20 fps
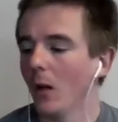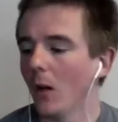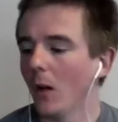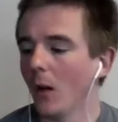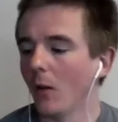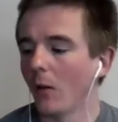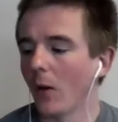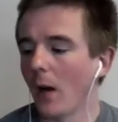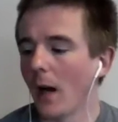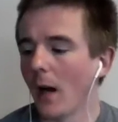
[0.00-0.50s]

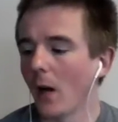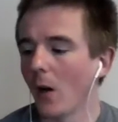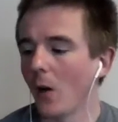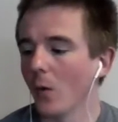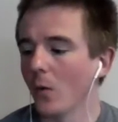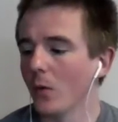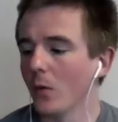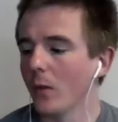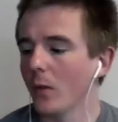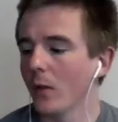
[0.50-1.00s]

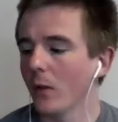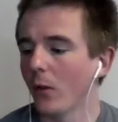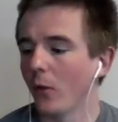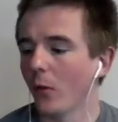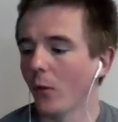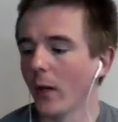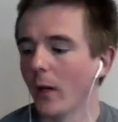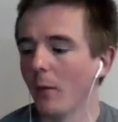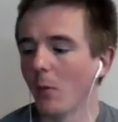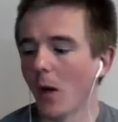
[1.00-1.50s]
around
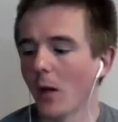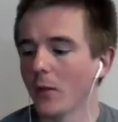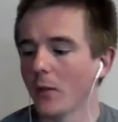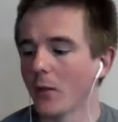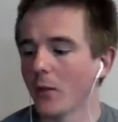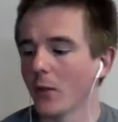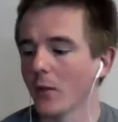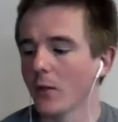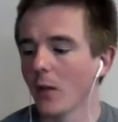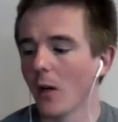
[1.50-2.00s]
3 months
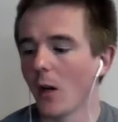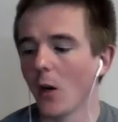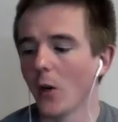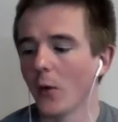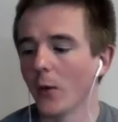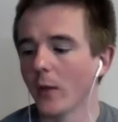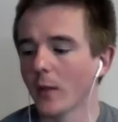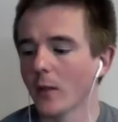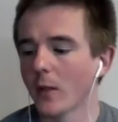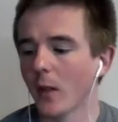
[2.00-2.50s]
or so,
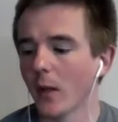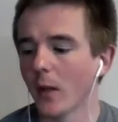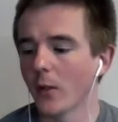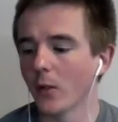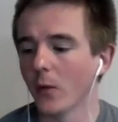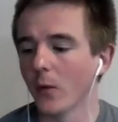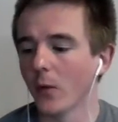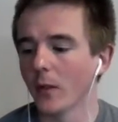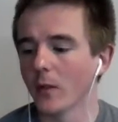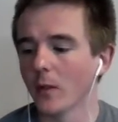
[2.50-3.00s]
you can start
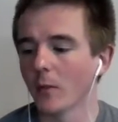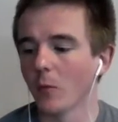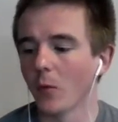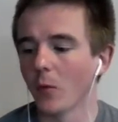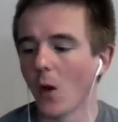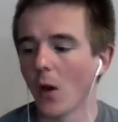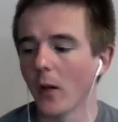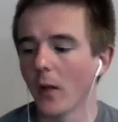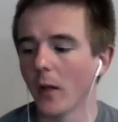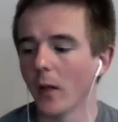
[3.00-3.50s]
doing some
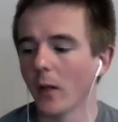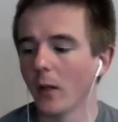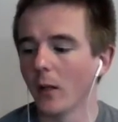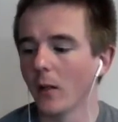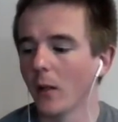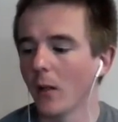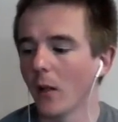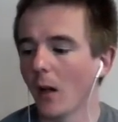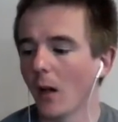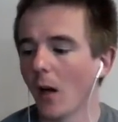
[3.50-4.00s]
running,
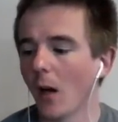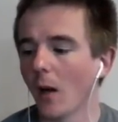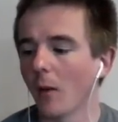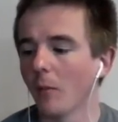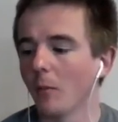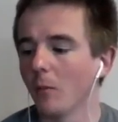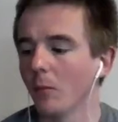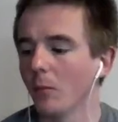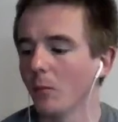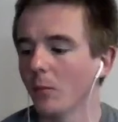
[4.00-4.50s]

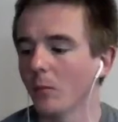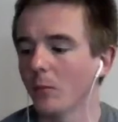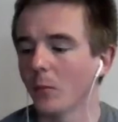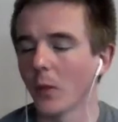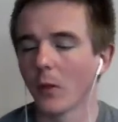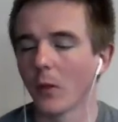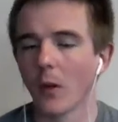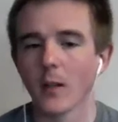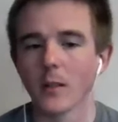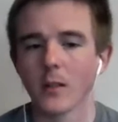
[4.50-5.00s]

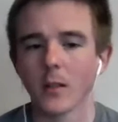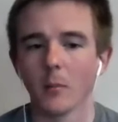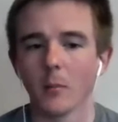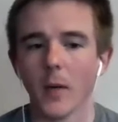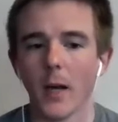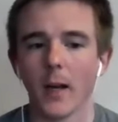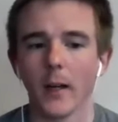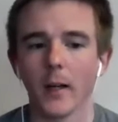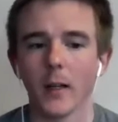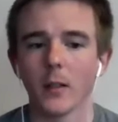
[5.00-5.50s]
progressing
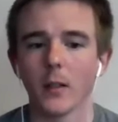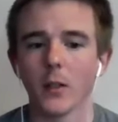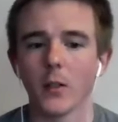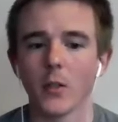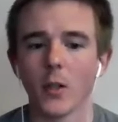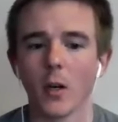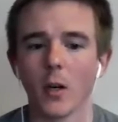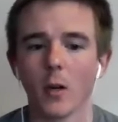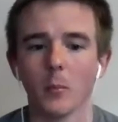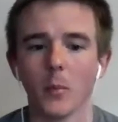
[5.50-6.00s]
back into
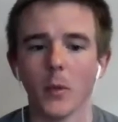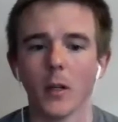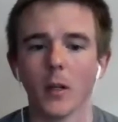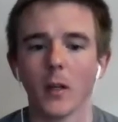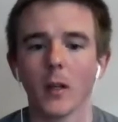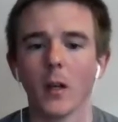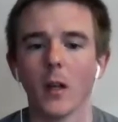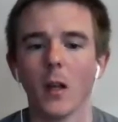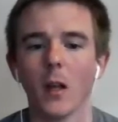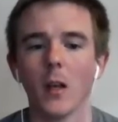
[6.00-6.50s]

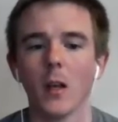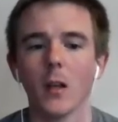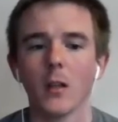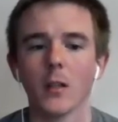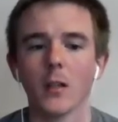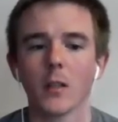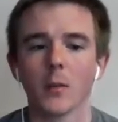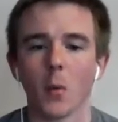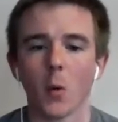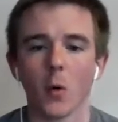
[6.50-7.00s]
jumping,
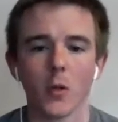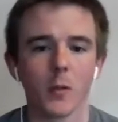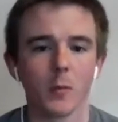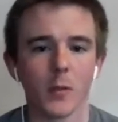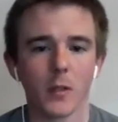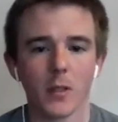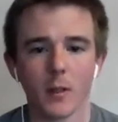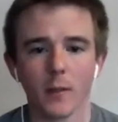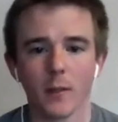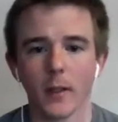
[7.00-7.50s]

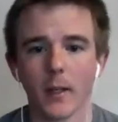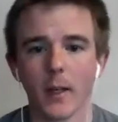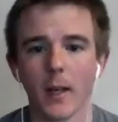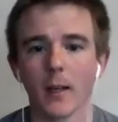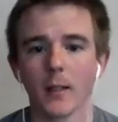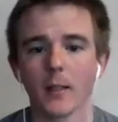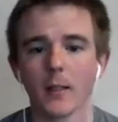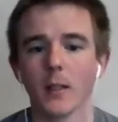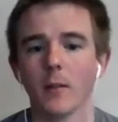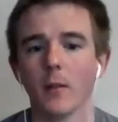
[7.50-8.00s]
sport-specific
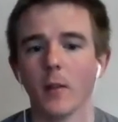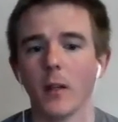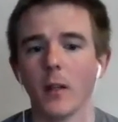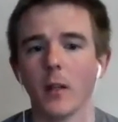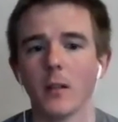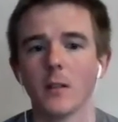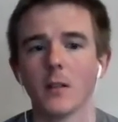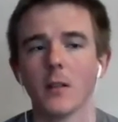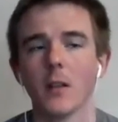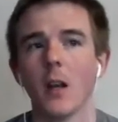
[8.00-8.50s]

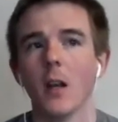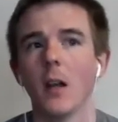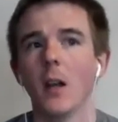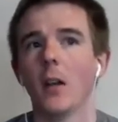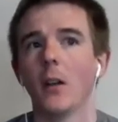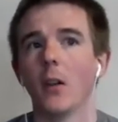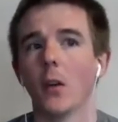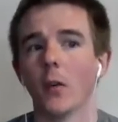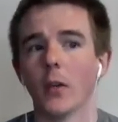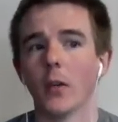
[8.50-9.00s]
activities.
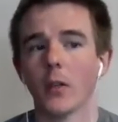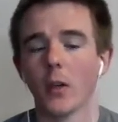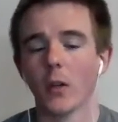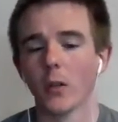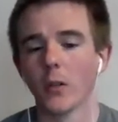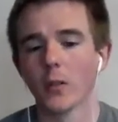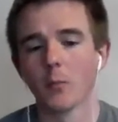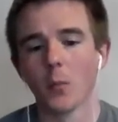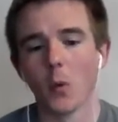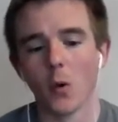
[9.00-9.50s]
Your return
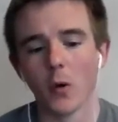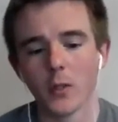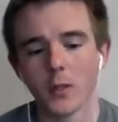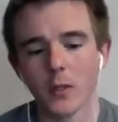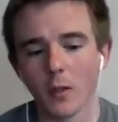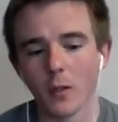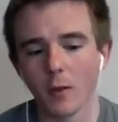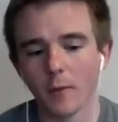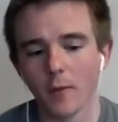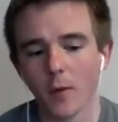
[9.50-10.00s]
to sport's
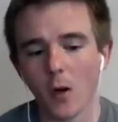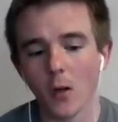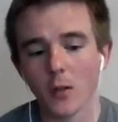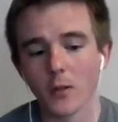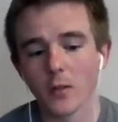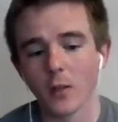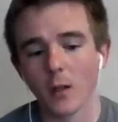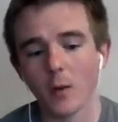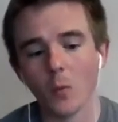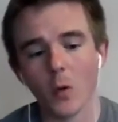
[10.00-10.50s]
going to fall
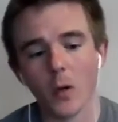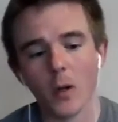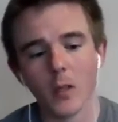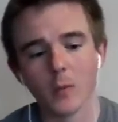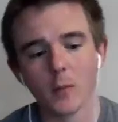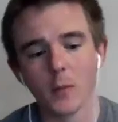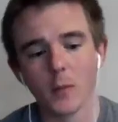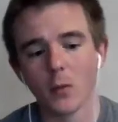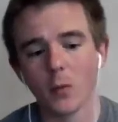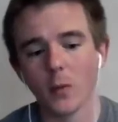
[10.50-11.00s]
somewhere
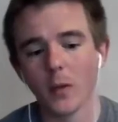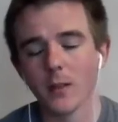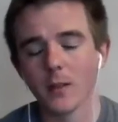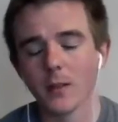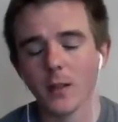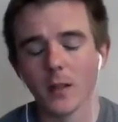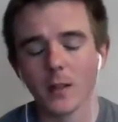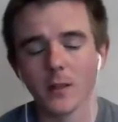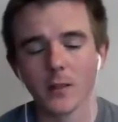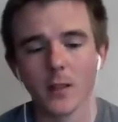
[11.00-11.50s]
between
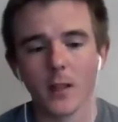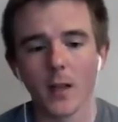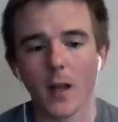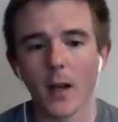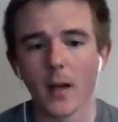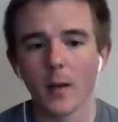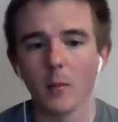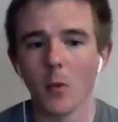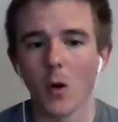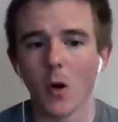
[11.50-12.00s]
6 and
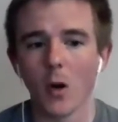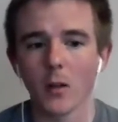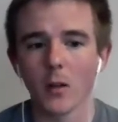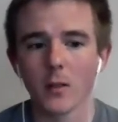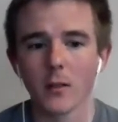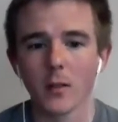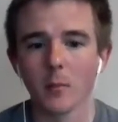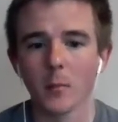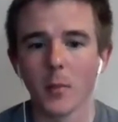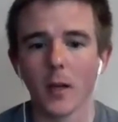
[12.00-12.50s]
9
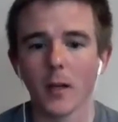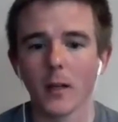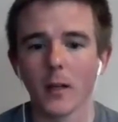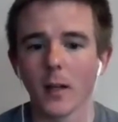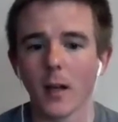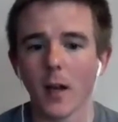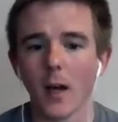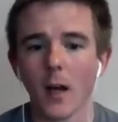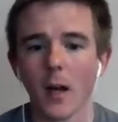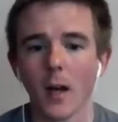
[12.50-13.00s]
months,
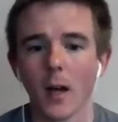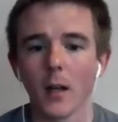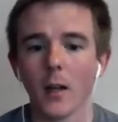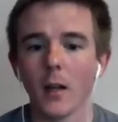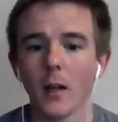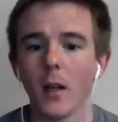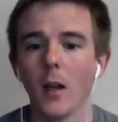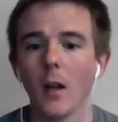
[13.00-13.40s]
depending on